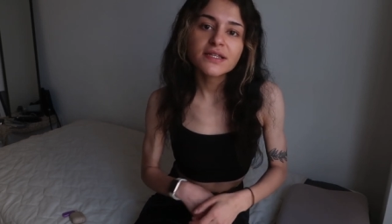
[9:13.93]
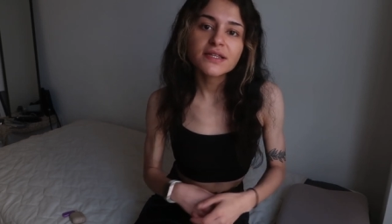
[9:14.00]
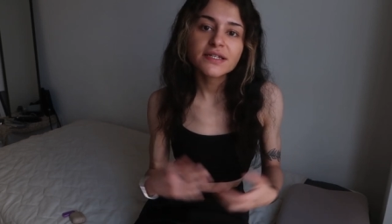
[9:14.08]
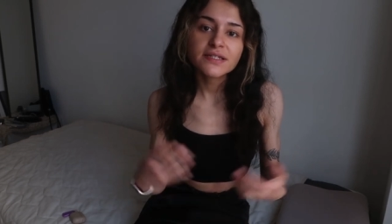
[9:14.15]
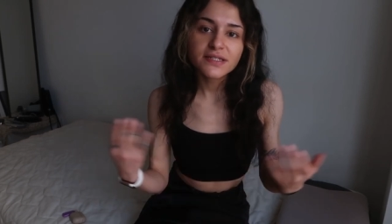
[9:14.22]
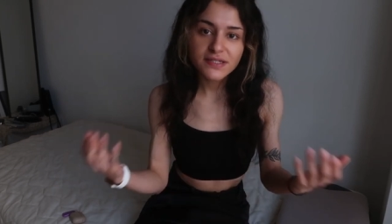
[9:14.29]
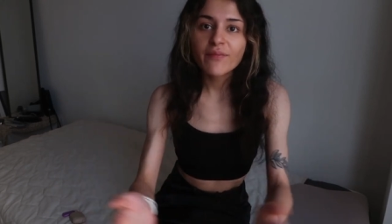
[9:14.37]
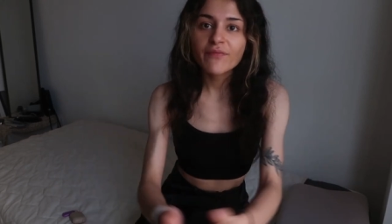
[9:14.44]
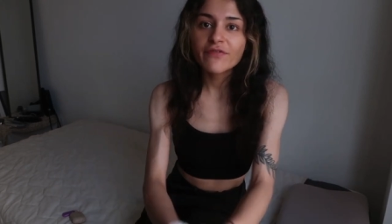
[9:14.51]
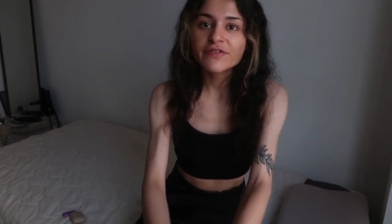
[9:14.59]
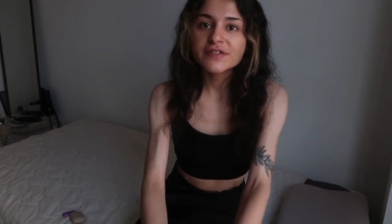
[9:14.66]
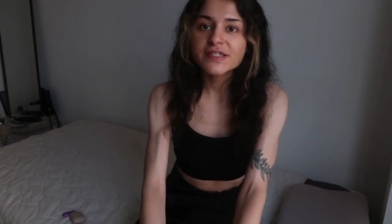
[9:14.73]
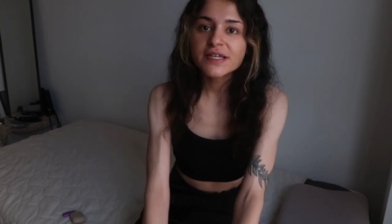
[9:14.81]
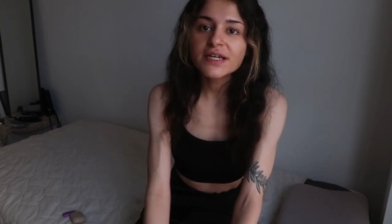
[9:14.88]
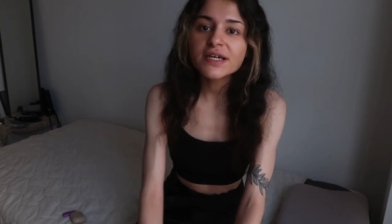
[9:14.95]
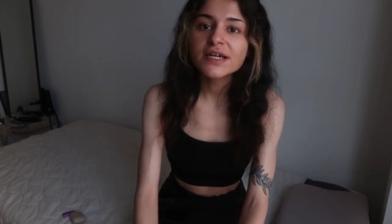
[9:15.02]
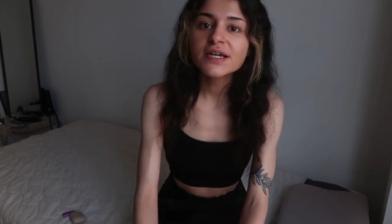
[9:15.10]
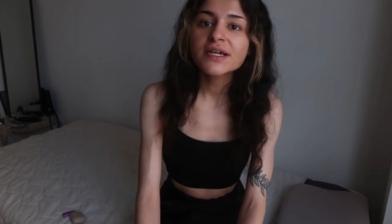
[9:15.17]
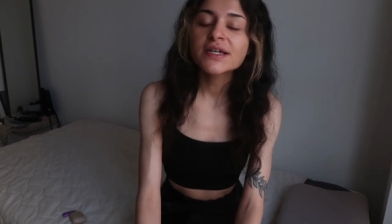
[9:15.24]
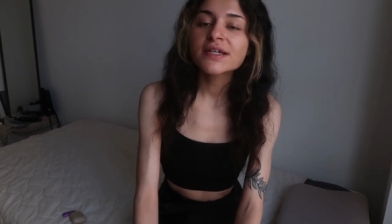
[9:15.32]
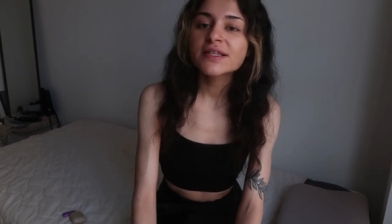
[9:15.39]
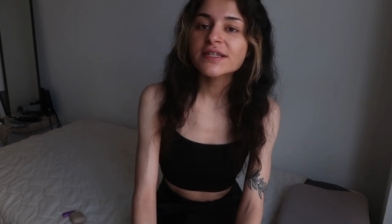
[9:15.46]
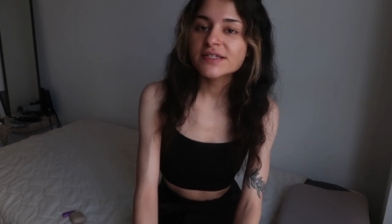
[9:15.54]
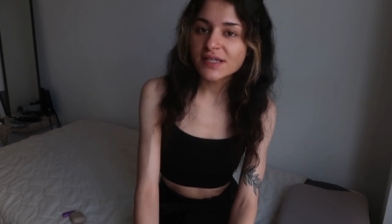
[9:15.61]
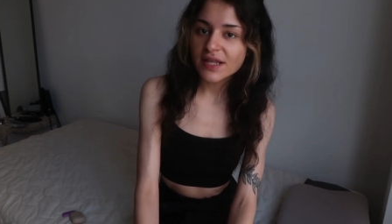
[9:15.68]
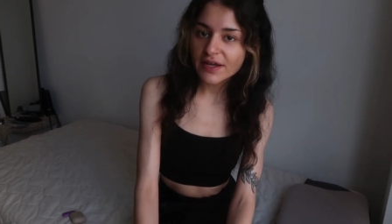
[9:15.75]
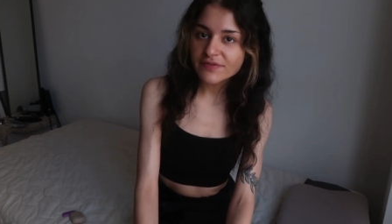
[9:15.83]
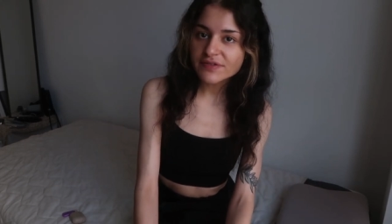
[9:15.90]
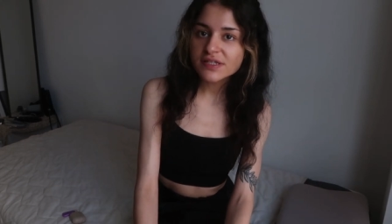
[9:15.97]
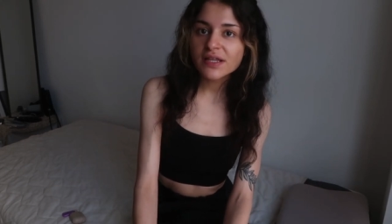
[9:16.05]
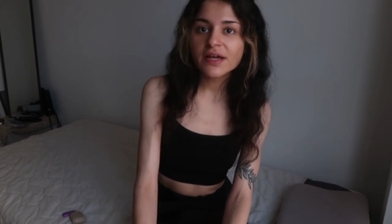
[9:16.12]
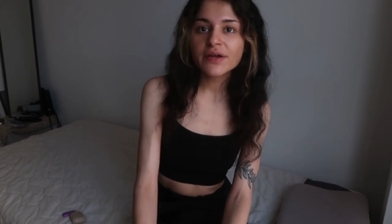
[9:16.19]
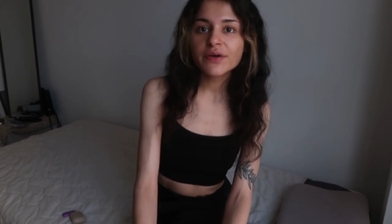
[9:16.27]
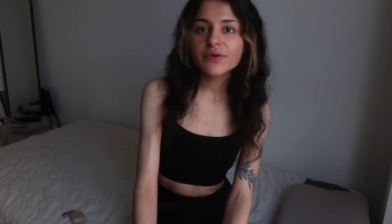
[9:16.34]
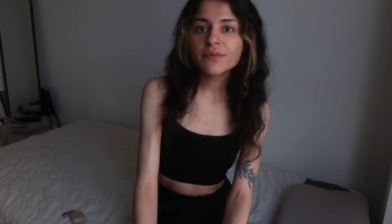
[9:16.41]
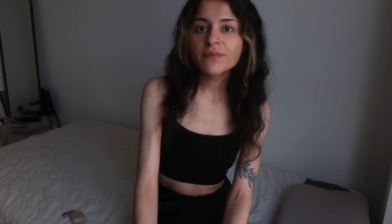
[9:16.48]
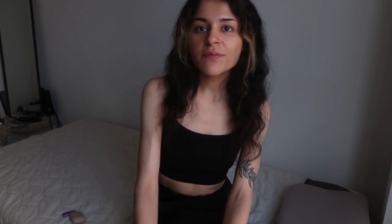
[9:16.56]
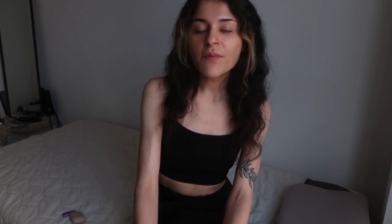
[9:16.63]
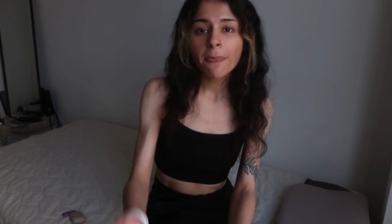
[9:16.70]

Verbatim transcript: this physique this lifestyle